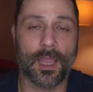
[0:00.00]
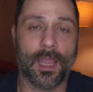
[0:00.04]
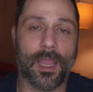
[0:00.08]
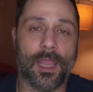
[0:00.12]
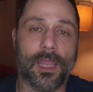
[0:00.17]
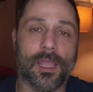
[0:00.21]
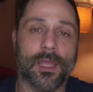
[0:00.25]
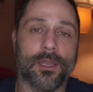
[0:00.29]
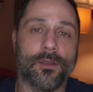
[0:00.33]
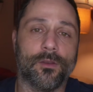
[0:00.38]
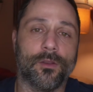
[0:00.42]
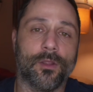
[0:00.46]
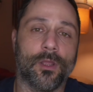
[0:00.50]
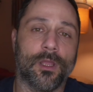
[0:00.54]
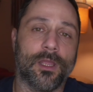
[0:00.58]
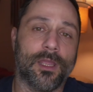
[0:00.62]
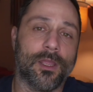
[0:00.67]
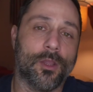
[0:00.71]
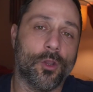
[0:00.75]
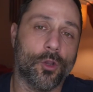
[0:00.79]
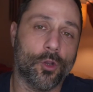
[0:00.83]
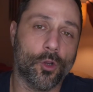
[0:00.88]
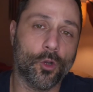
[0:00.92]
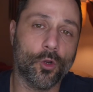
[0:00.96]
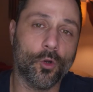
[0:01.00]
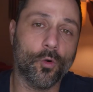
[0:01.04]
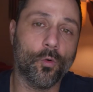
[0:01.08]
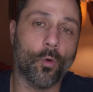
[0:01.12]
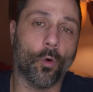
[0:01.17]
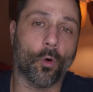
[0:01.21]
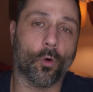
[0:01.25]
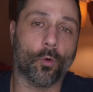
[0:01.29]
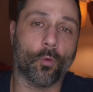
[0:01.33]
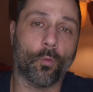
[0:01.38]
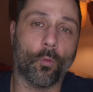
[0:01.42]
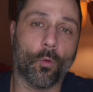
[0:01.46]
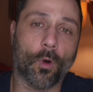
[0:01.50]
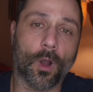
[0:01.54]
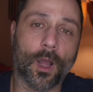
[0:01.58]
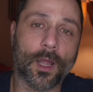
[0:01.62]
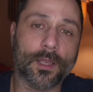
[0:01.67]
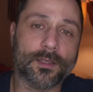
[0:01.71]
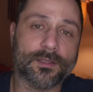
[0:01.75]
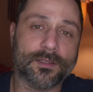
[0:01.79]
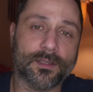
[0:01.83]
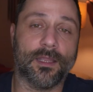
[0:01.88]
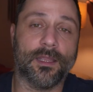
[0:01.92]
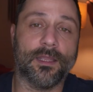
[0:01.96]
And who or
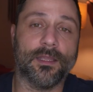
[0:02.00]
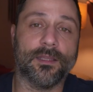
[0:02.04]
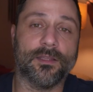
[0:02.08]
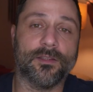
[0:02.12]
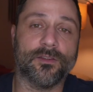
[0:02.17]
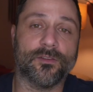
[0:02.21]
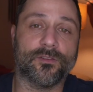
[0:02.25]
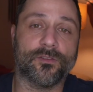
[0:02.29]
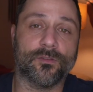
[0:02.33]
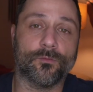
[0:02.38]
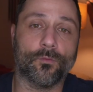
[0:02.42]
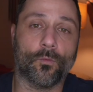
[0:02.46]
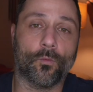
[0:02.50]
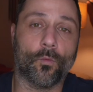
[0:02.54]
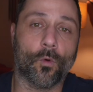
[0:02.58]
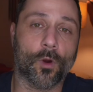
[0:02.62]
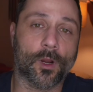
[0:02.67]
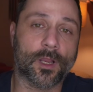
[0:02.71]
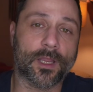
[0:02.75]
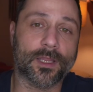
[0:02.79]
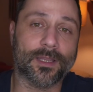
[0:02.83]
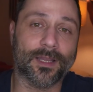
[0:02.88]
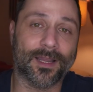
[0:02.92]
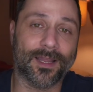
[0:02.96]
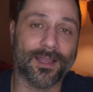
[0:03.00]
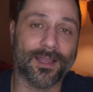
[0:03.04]
what is working